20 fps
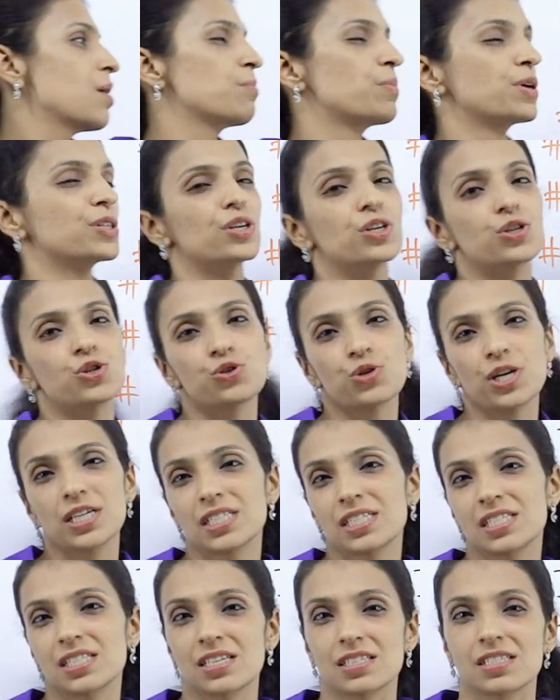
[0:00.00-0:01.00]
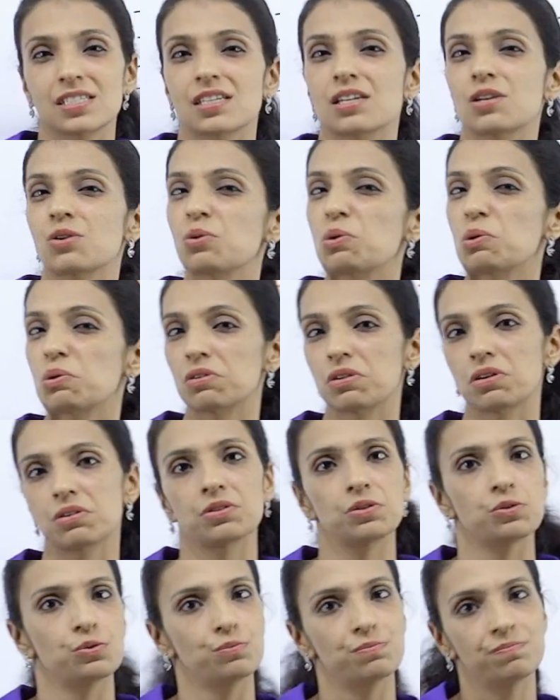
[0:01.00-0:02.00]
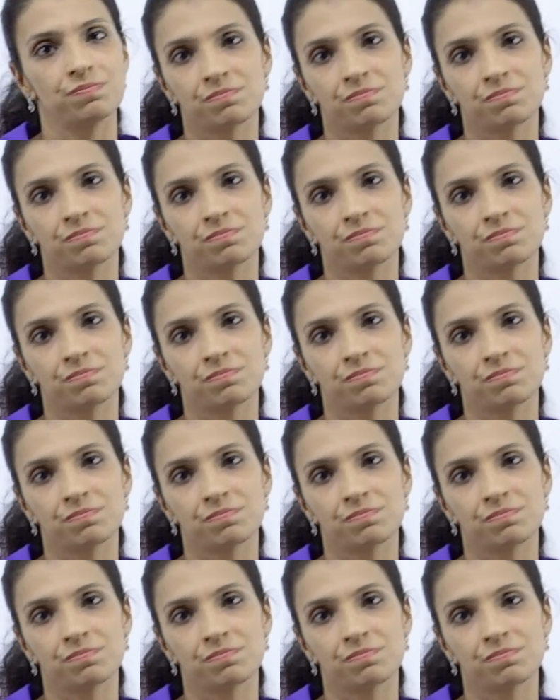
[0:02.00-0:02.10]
but the dress doesn't look good on you.